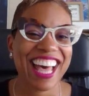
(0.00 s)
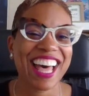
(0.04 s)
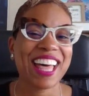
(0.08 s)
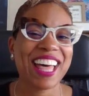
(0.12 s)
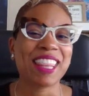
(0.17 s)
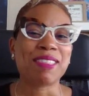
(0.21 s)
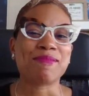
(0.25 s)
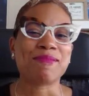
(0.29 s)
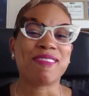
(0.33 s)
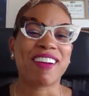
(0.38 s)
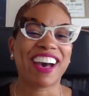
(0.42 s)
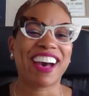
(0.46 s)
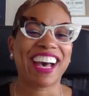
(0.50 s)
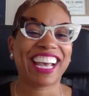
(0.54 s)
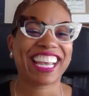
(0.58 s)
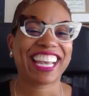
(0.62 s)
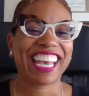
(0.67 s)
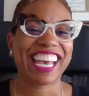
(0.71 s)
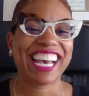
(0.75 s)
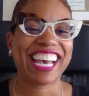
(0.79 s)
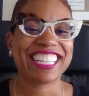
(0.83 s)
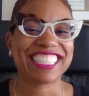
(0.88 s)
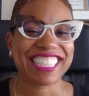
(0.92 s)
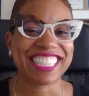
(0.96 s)

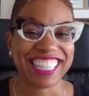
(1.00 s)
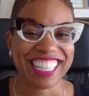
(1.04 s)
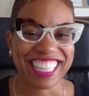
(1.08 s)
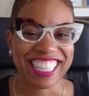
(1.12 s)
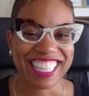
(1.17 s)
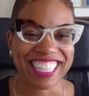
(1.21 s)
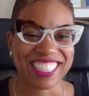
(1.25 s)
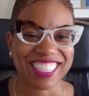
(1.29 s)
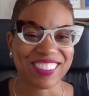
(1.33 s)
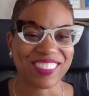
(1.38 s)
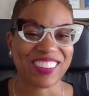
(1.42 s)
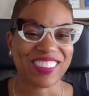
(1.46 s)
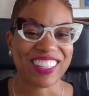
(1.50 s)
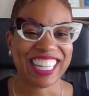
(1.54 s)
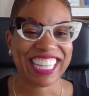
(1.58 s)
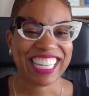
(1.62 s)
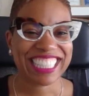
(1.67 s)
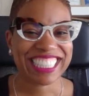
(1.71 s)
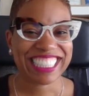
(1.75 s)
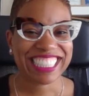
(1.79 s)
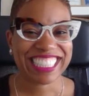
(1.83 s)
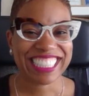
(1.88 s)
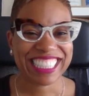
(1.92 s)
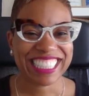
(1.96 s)
podcast is
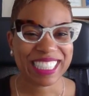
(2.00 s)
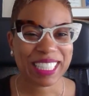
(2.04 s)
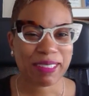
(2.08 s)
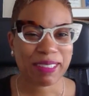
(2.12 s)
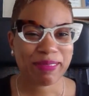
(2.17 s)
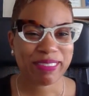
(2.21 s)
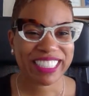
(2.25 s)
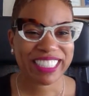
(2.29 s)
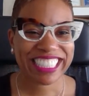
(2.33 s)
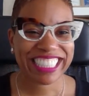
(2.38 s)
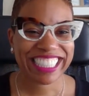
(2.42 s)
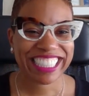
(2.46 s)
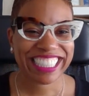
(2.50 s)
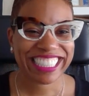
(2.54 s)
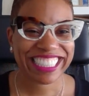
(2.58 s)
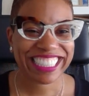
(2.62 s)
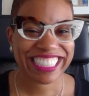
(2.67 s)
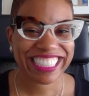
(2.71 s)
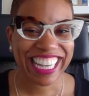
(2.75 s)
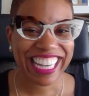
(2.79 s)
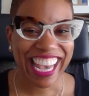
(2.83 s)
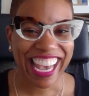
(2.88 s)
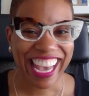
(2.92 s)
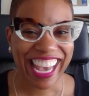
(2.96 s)
Relationship Chit
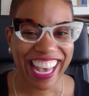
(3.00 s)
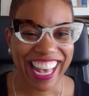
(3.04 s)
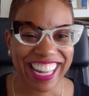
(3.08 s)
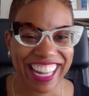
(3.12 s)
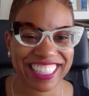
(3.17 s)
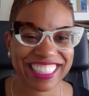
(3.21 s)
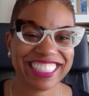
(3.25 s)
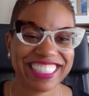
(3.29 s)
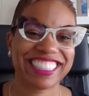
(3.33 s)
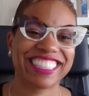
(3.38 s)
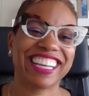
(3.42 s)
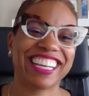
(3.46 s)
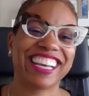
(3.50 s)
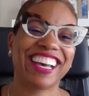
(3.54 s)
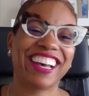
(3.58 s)
Chat.